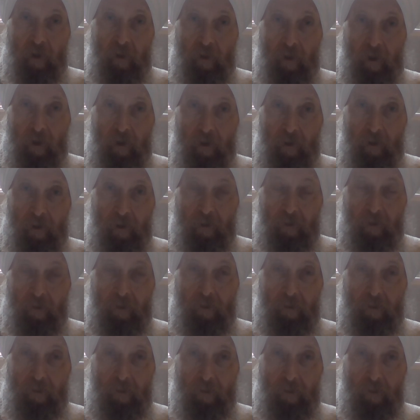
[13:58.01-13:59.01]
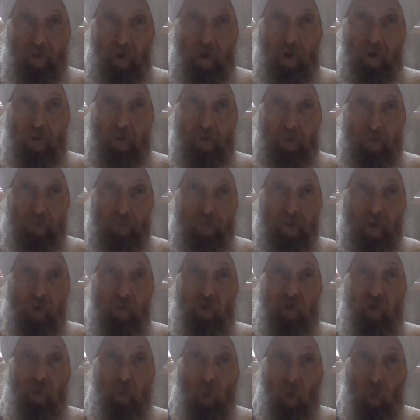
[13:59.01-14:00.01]
The author
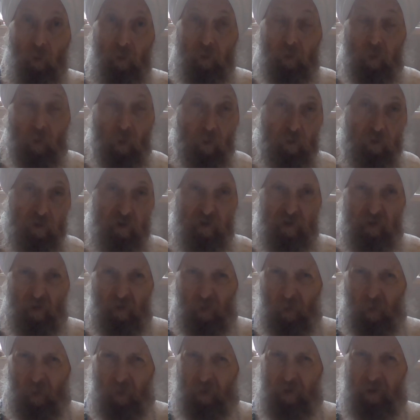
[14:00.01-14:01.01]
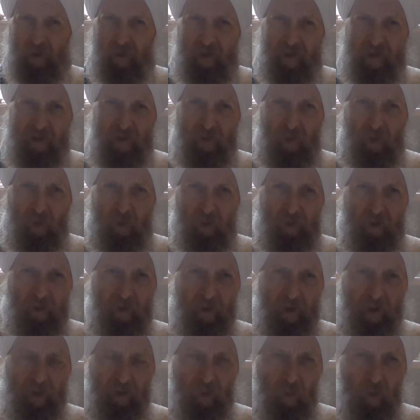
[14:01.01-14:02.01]
found some old quotes of golden this, golden
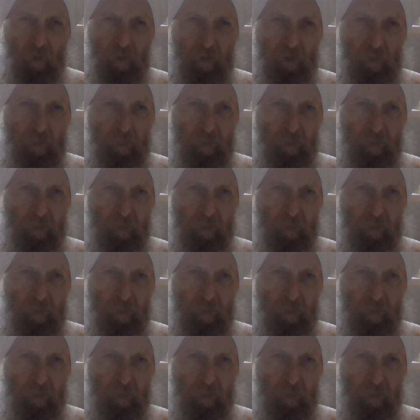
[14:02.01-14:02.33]
that, golden